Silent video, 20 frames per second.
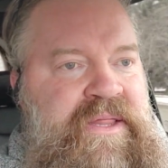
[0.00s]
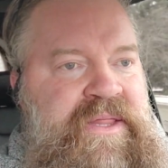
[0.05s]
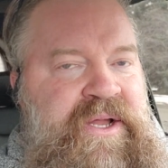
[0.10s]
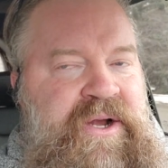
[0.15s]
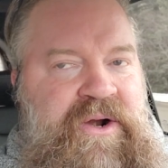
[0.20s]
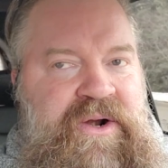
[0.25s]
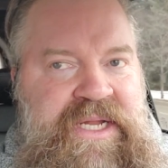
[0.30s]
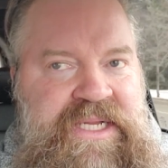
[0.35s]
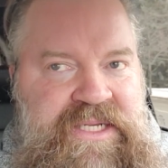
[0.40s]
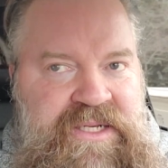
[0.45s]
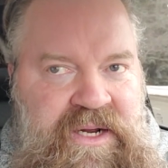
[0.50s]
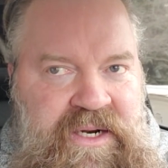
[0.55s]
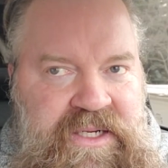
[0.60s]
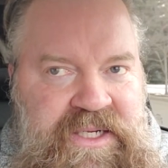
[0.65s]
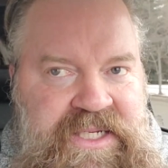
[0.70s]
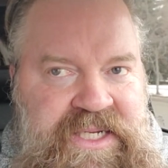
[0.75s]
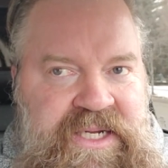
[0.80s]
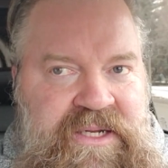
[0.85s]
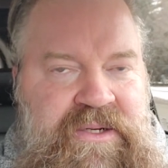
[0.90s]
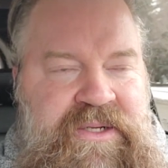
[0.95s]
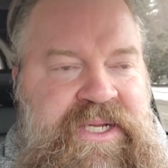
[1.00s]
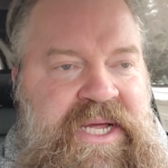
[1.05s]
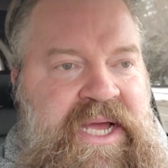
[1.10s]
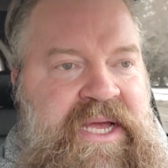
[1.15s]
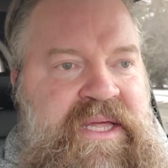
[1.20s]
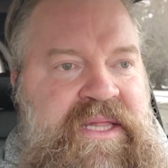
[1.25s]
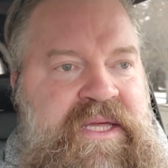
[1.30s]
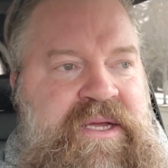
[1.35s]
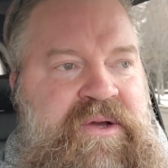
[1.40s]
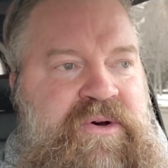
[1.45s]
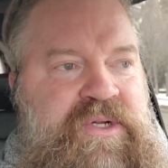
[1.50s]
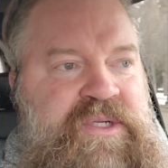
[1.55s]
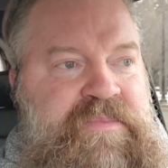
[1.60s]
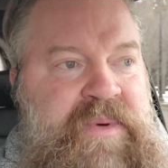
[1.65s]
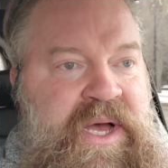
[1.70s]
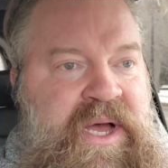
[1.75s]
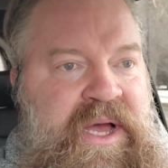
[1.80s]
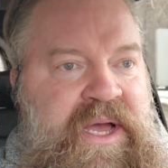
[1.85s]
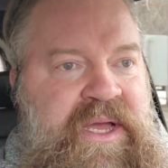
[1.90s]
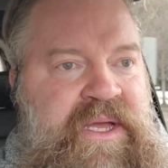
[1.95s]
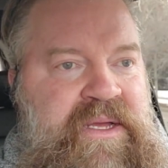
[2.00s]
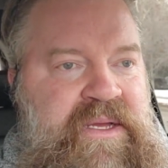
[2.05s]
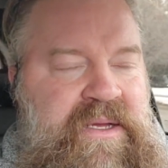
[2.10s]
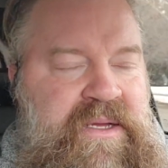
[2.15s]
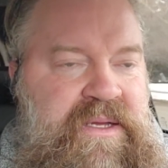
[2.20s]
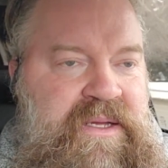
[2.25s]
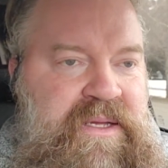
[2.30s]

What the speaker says: There is not a single day that goes by,